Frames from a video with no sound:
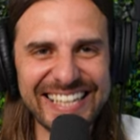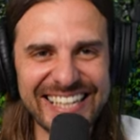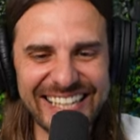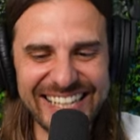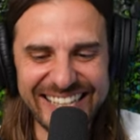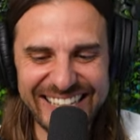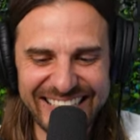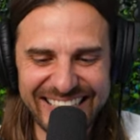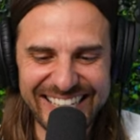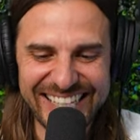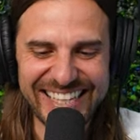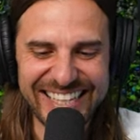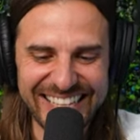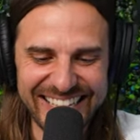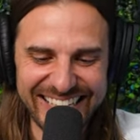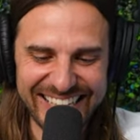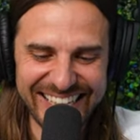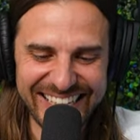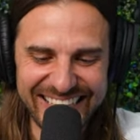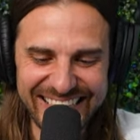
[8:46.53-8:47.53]

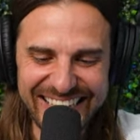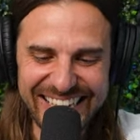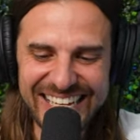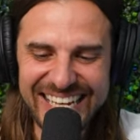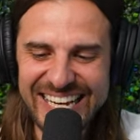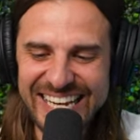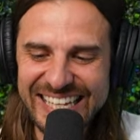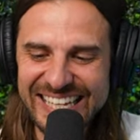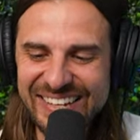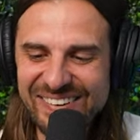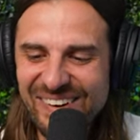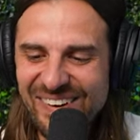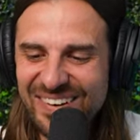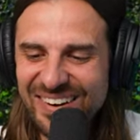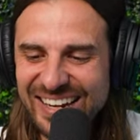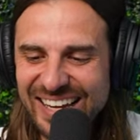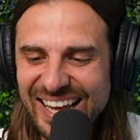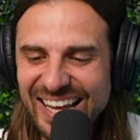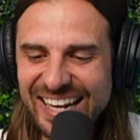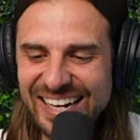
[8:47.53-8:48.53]
You
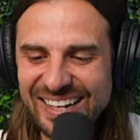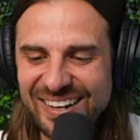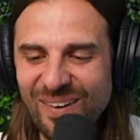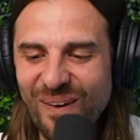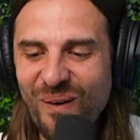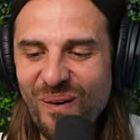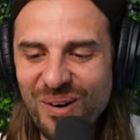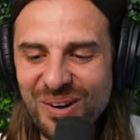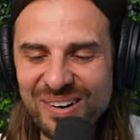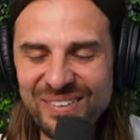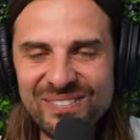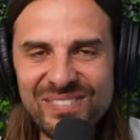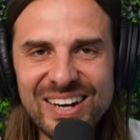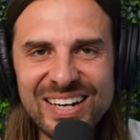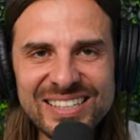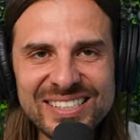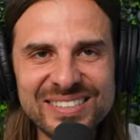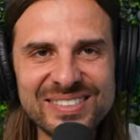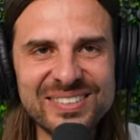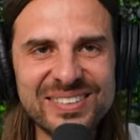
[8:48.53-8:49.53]
already ate a quarter of
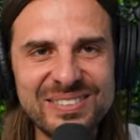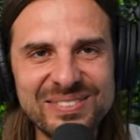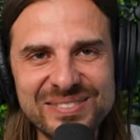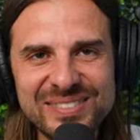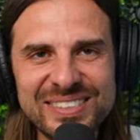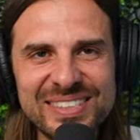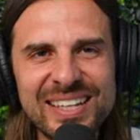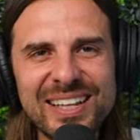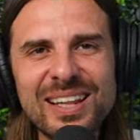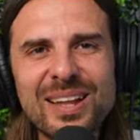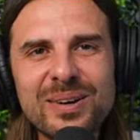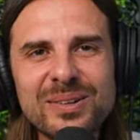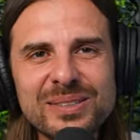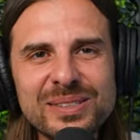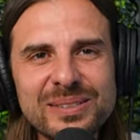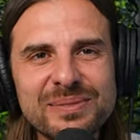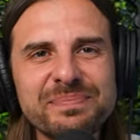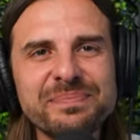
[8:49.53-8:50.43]
mushrooms. Close.